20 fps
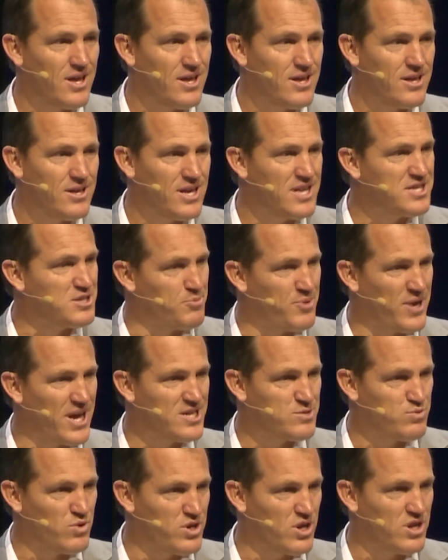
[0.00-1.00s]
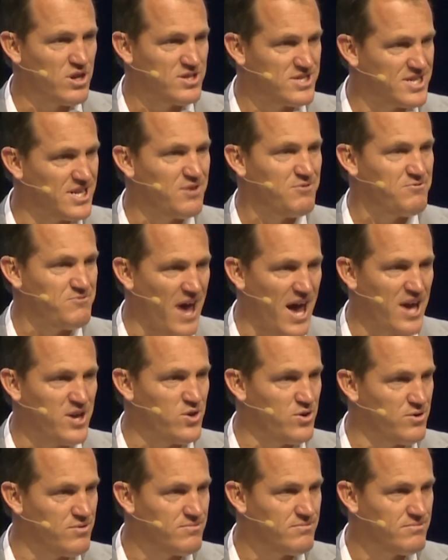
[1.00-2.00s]
it depends what you consider
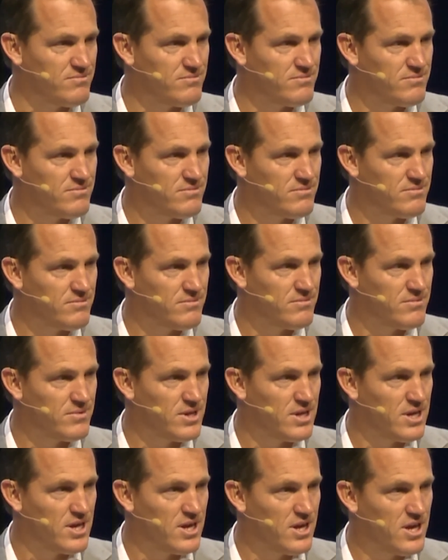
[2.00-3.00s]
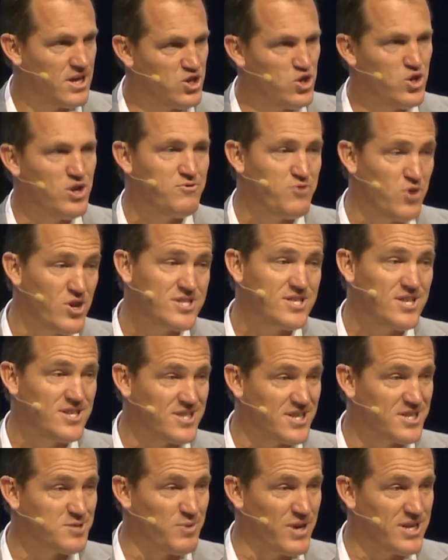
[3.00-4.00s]
value. University is
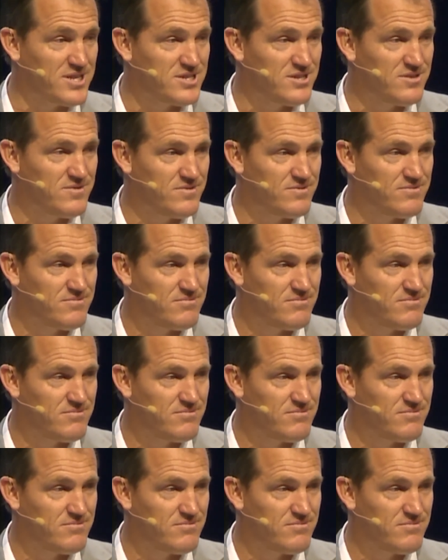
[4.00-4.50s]
expensive.